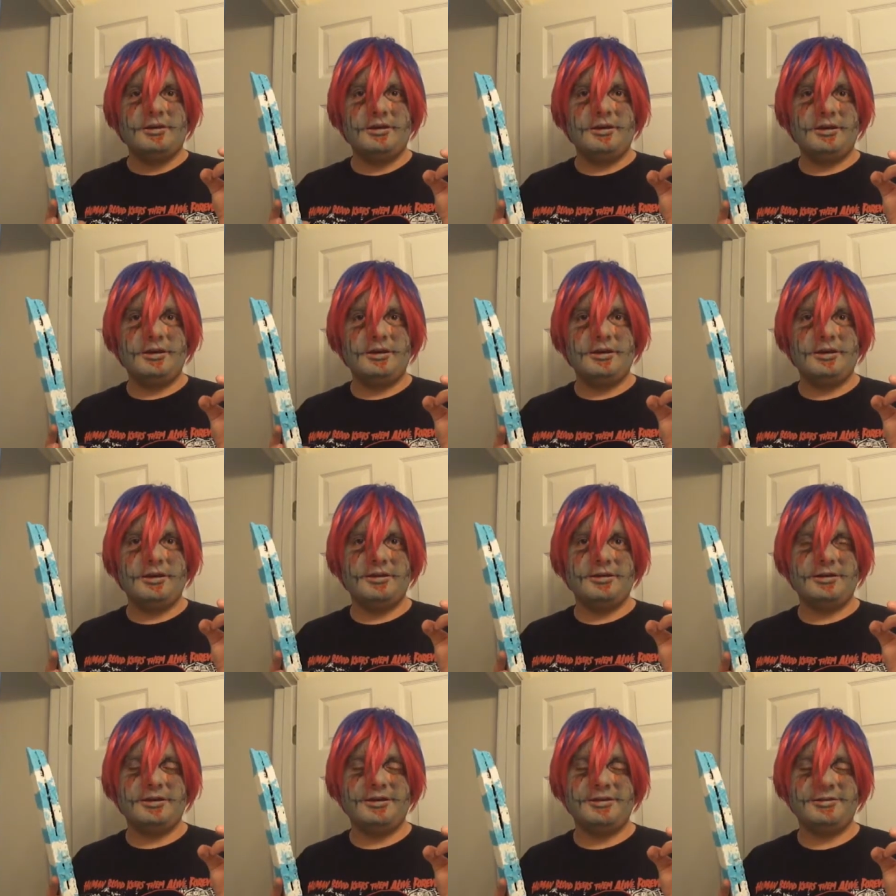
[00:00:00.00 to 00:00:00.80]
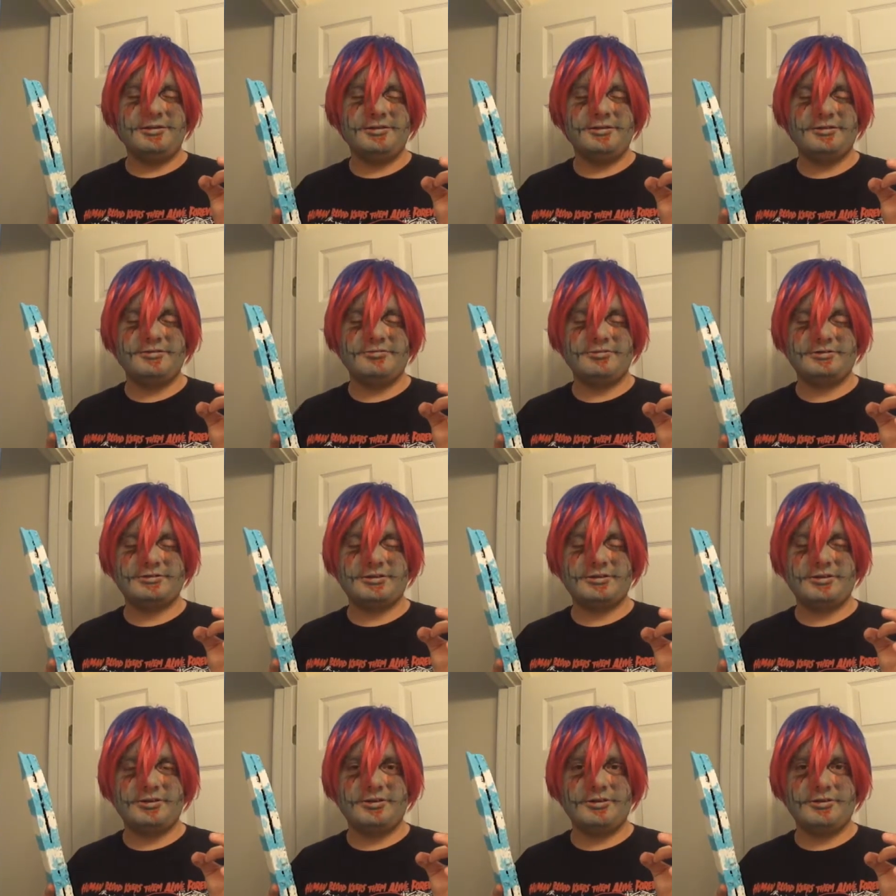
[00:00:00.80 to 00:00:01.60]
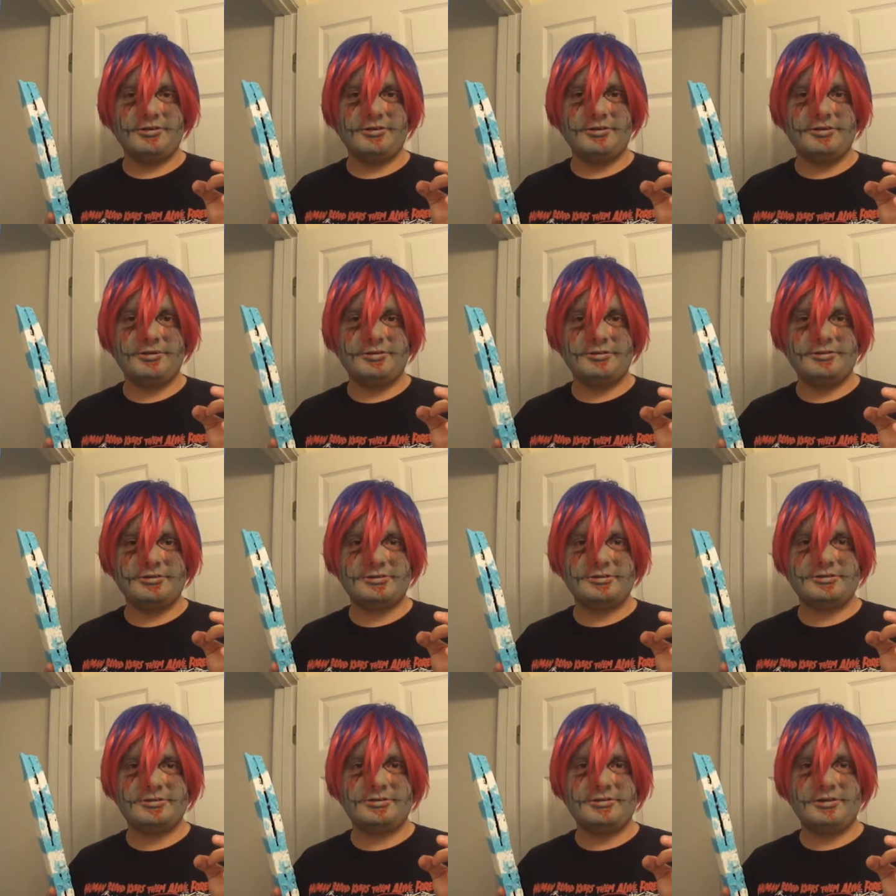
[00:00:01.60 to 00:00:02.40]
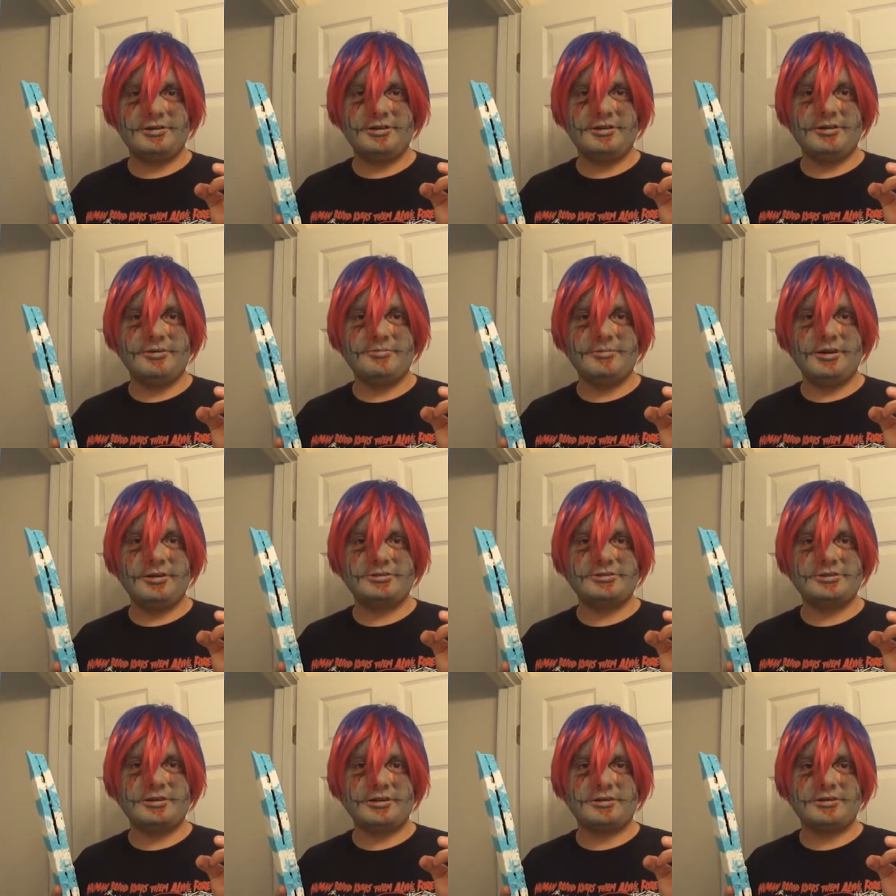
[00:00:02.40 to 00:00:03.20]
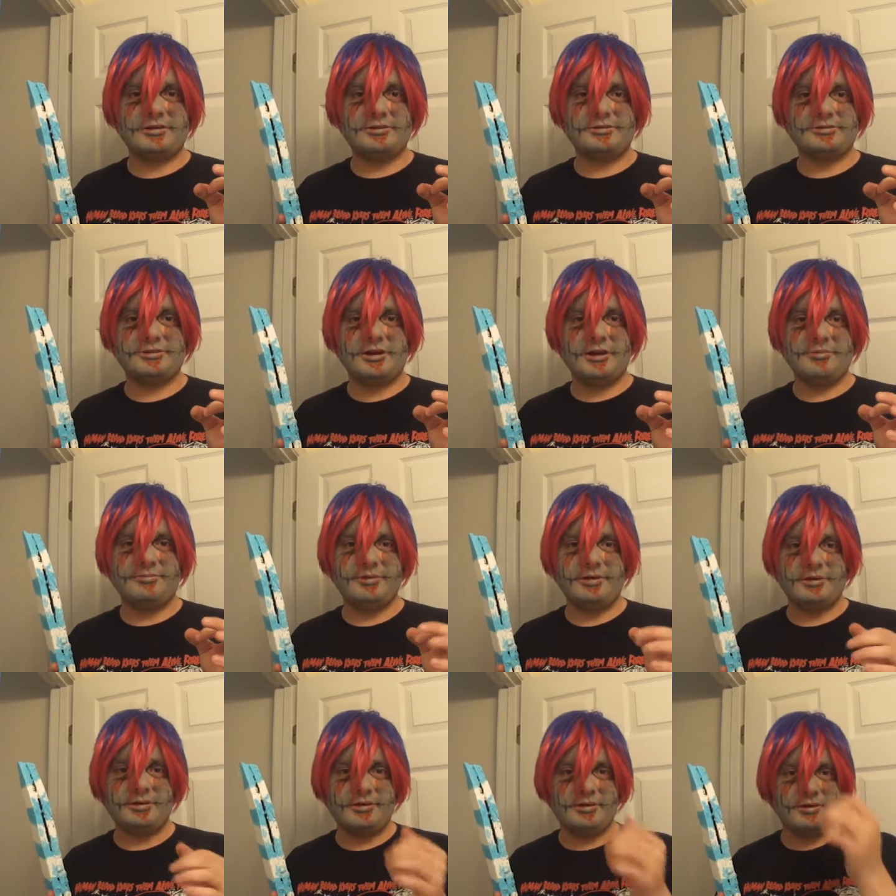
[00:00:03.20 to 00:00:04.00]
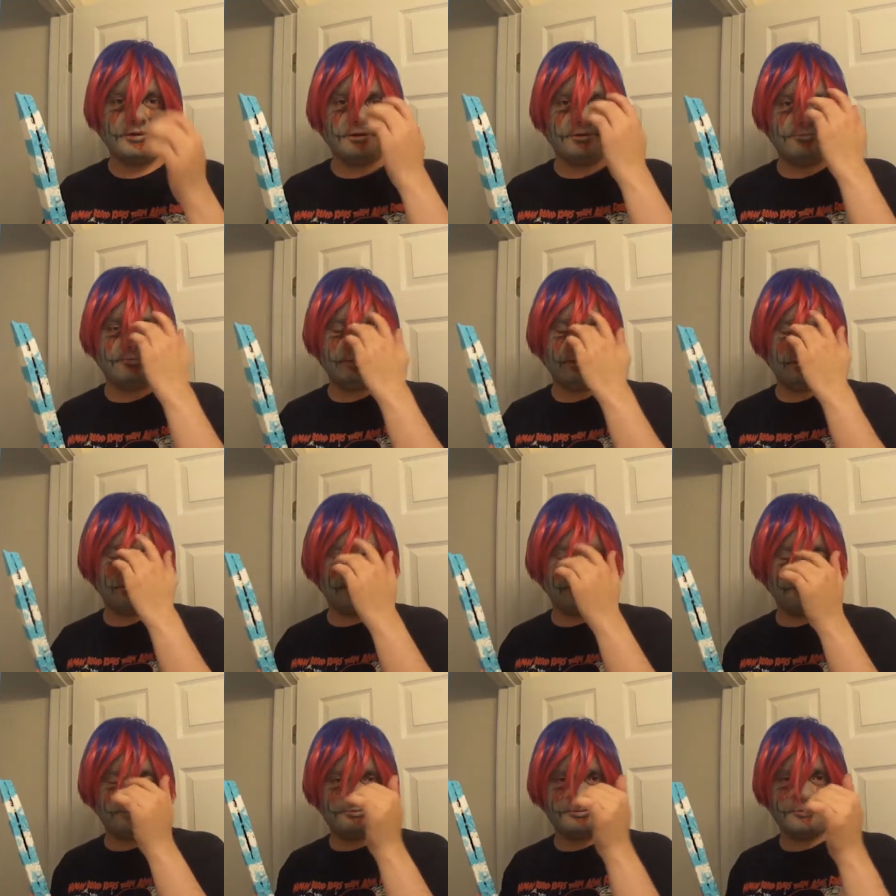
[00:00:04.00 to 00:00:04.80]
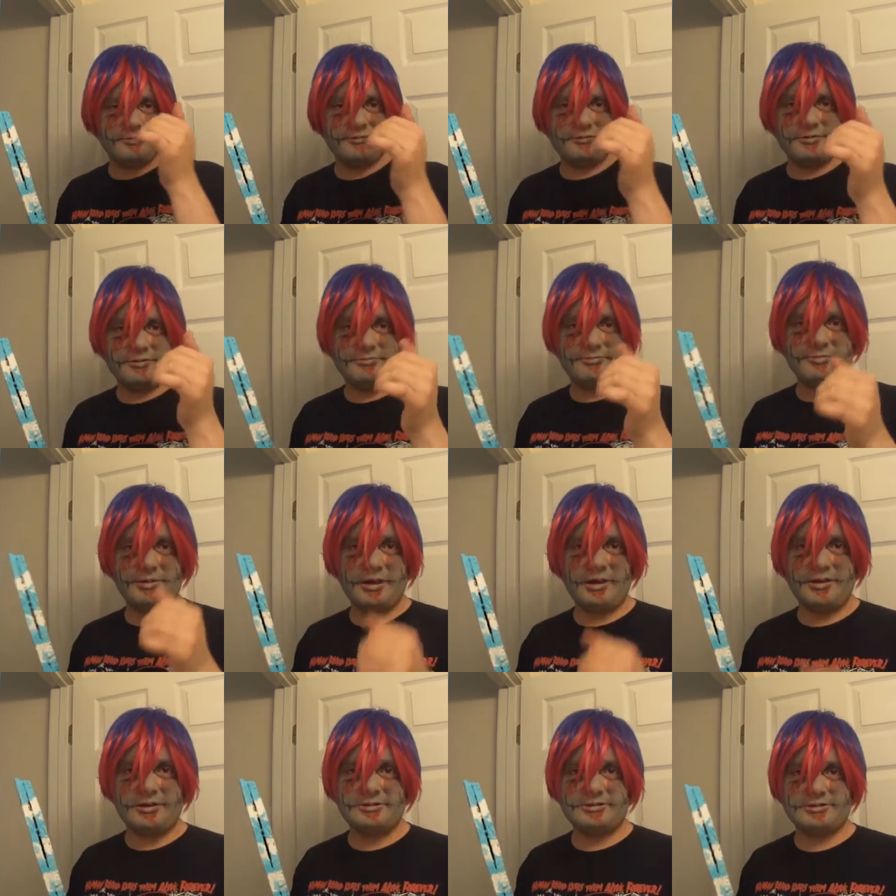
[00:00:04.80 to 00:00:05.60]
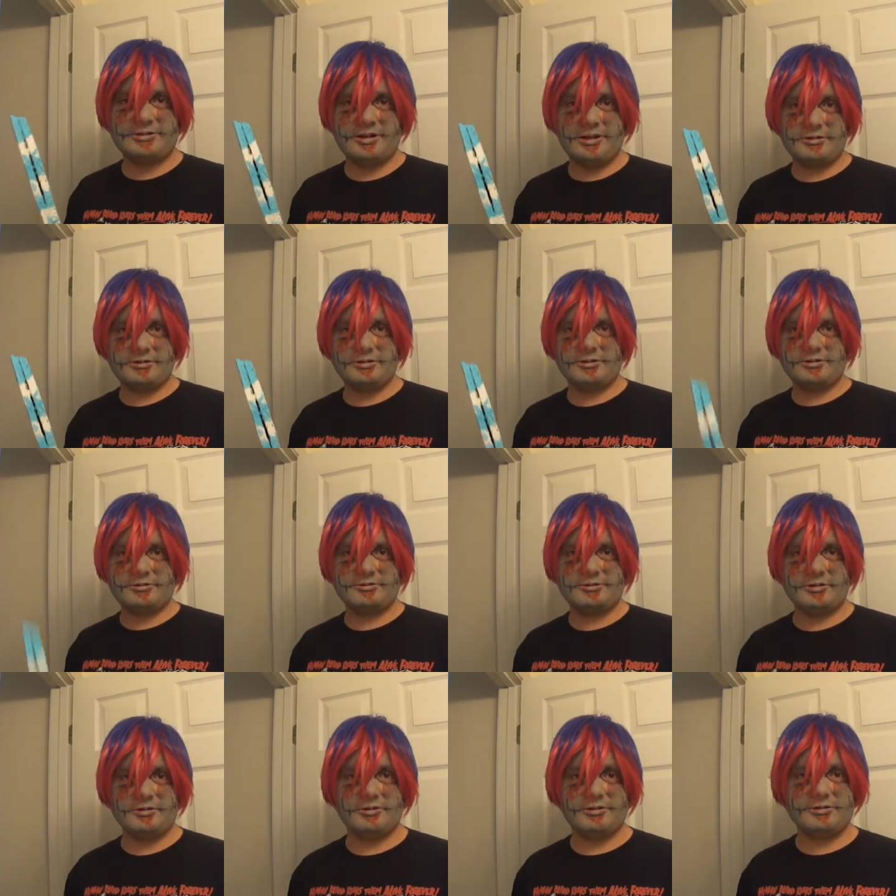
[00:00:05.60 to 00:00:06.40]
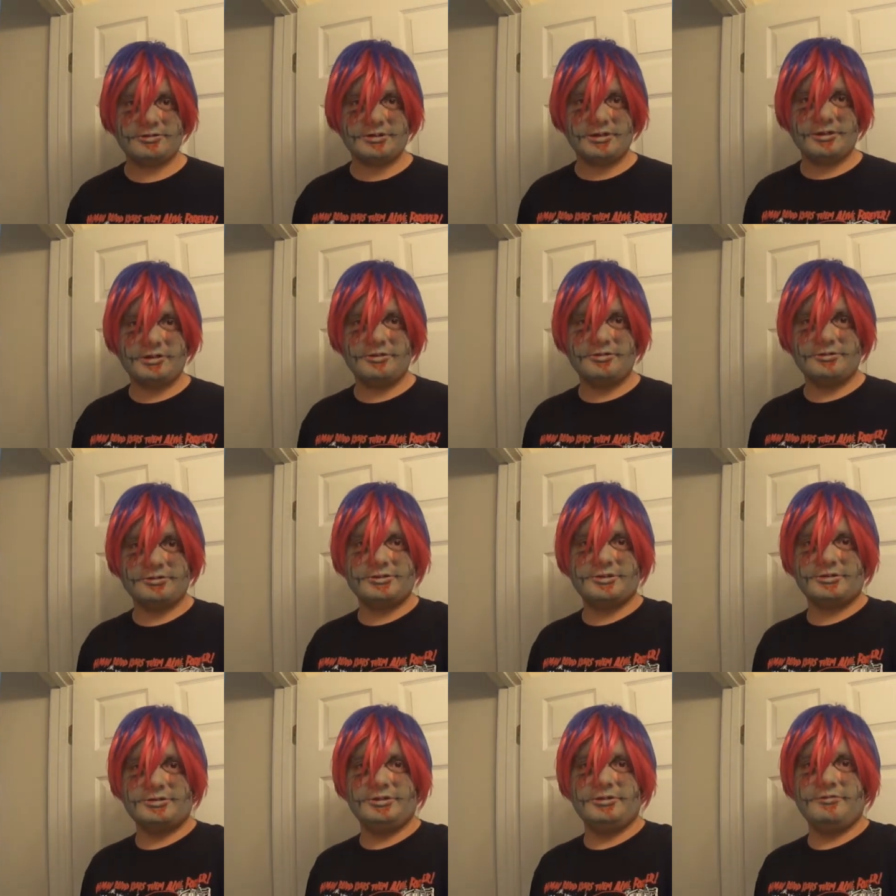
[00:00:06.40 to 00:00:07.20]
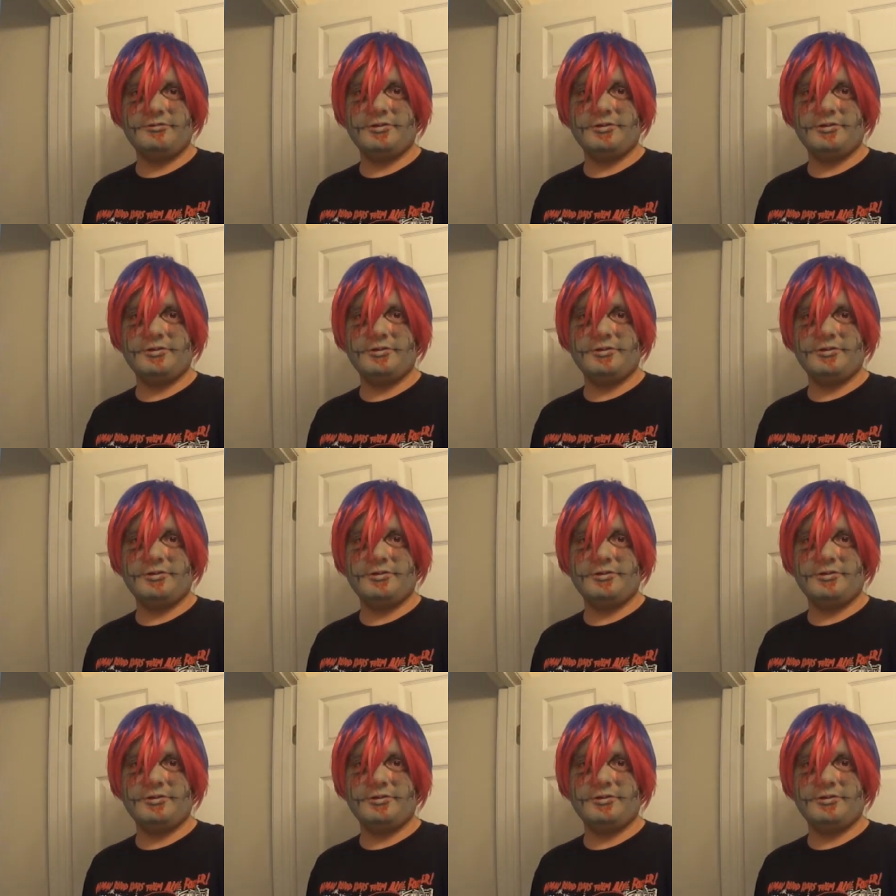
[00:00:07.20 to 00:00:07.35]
a what's it called? Male stocking zombie makeup from panty stocking. So let's get a 360